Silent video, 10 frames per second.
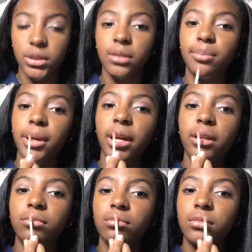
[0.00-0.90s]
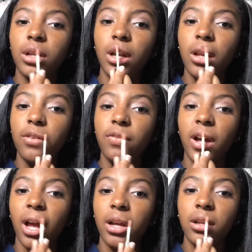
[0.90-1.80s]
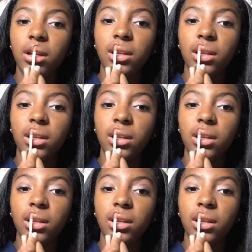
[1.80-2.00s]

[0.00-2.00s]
but you're gonna find